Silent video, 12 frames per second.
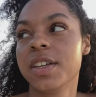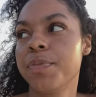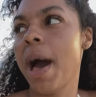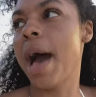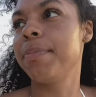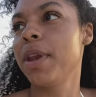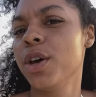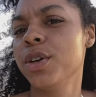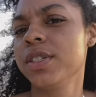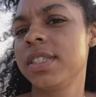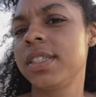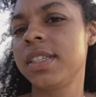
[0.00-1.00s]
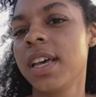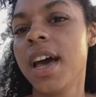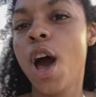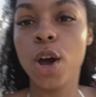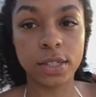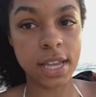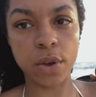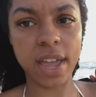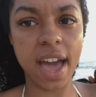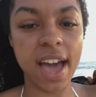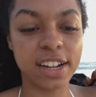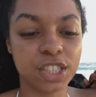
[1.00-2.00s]
Pablo's hotel
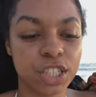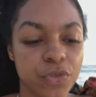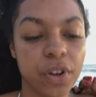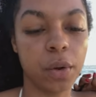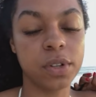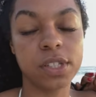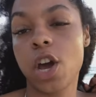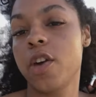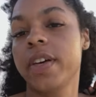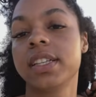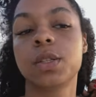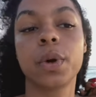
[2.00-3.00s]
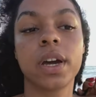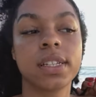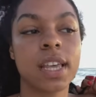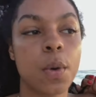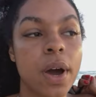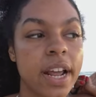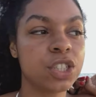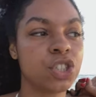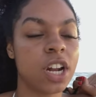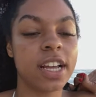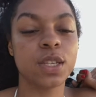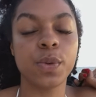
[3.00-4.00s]
yet and she really wants to go there, so we're going to stay one extra
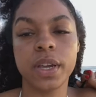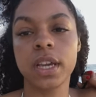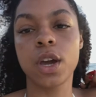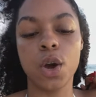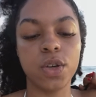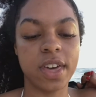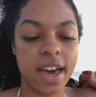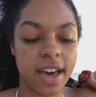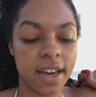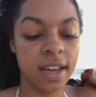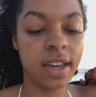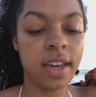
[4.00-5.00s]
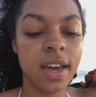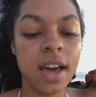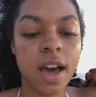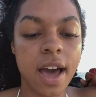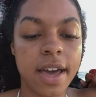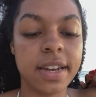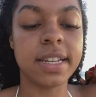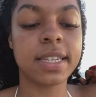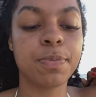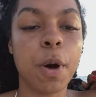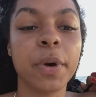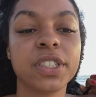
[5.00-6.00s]
night so we can go there, and
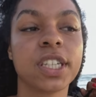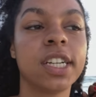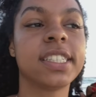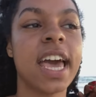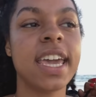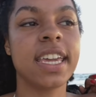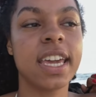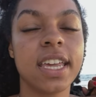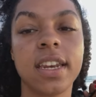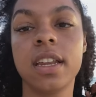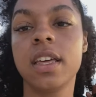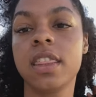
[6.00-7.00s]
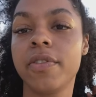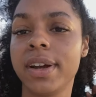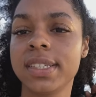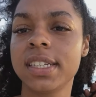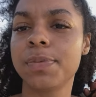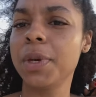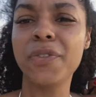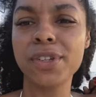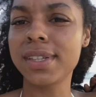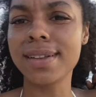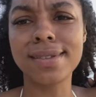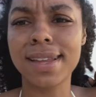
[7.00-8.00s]
but we're just going to take in this beautiful
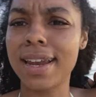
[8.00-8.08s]
sunset.